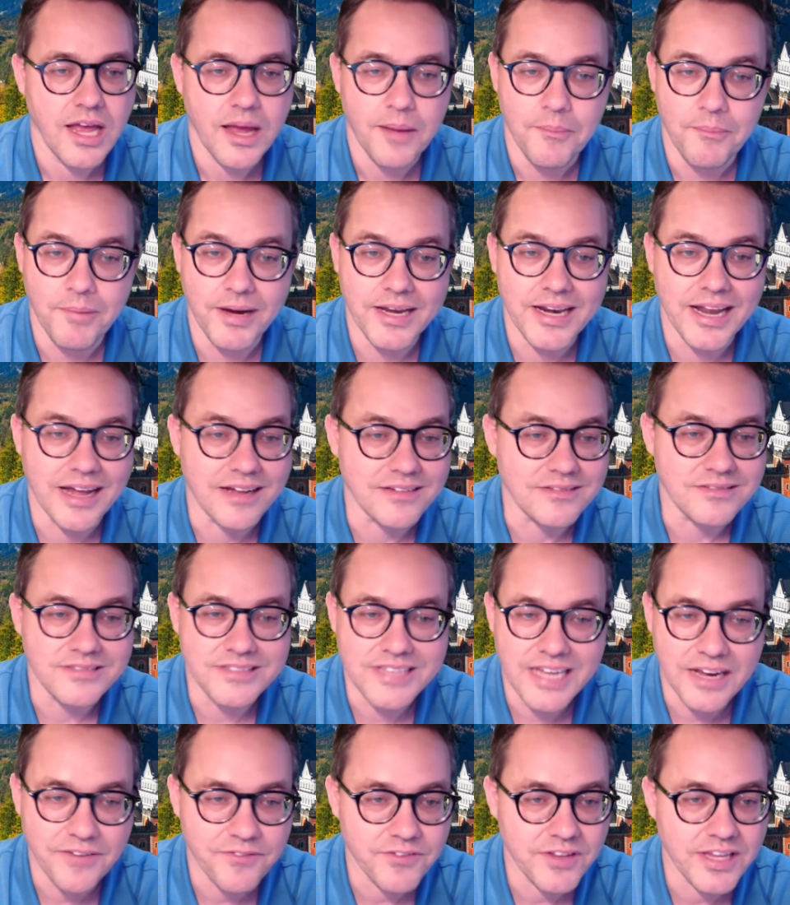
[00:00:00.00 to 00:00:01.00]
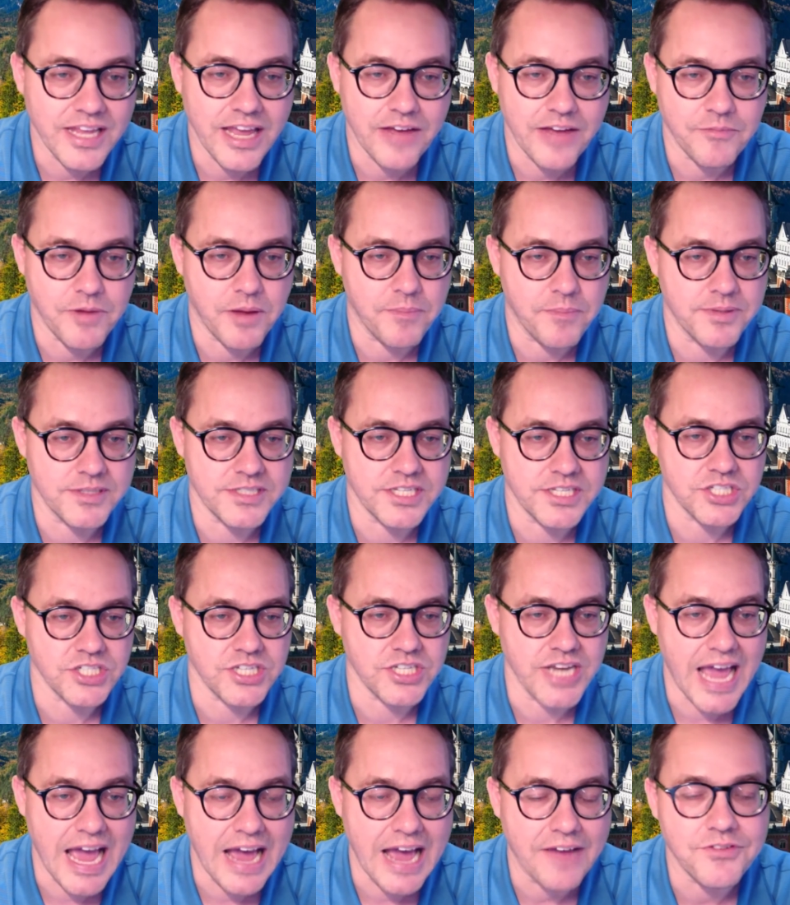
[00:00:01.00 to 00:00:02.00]
but I'll definitely have my position
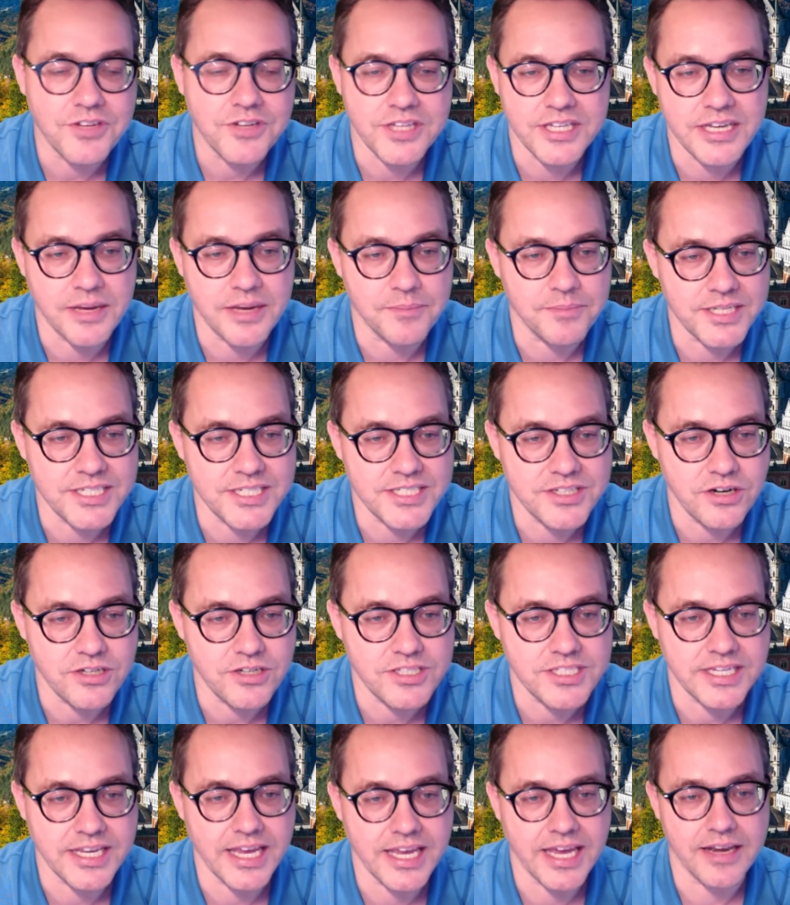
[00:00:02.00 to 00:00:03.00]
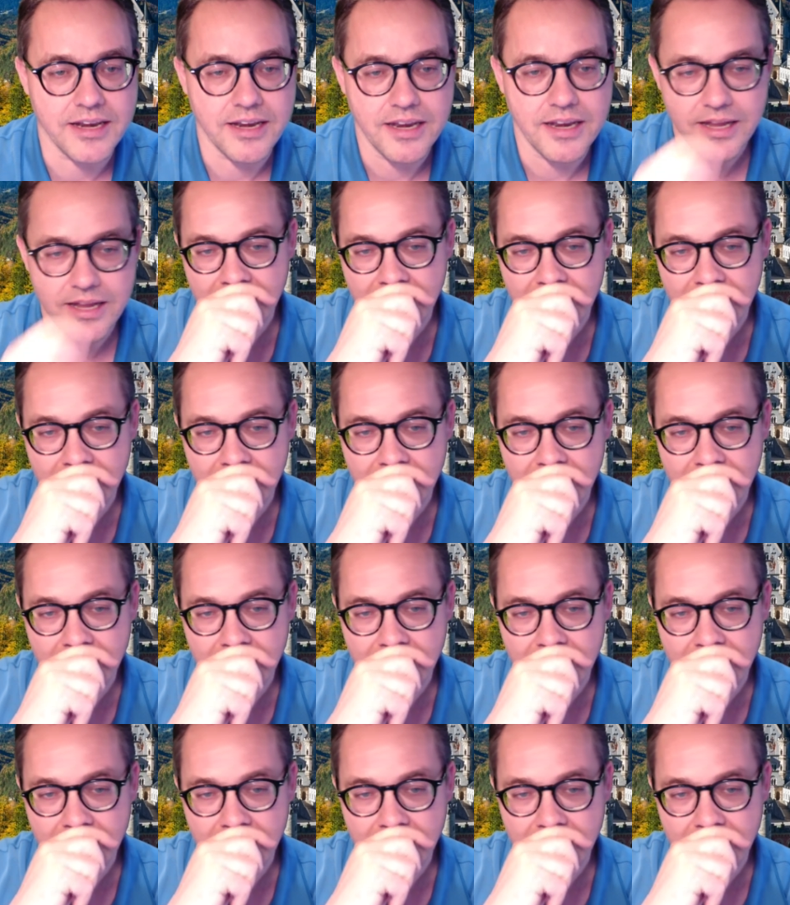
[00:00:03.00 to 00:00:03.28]
after the company starts again.